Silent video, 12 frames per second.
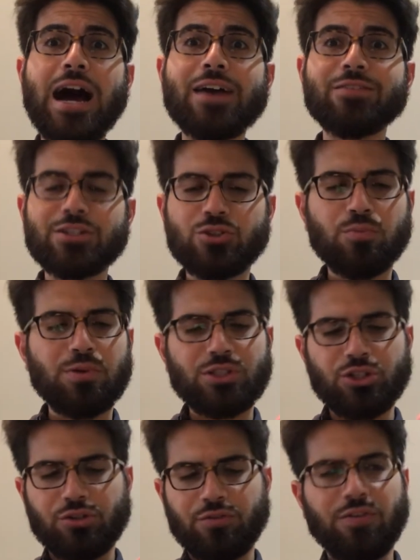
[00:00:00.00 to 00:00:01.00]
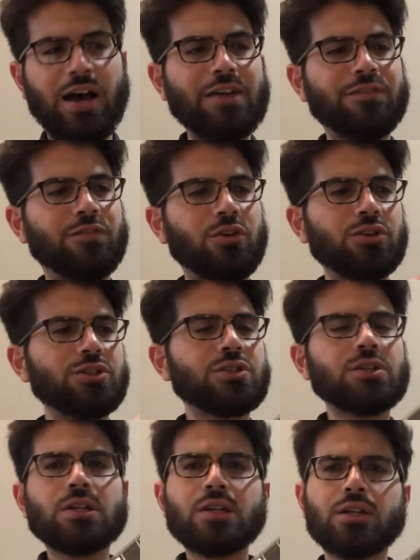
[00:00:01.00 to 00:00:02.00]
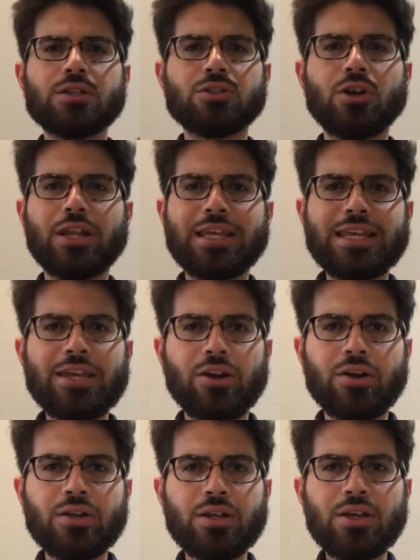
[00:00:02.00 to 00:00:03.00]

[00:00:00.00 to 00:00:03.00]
let's do position 5 first. Start it here.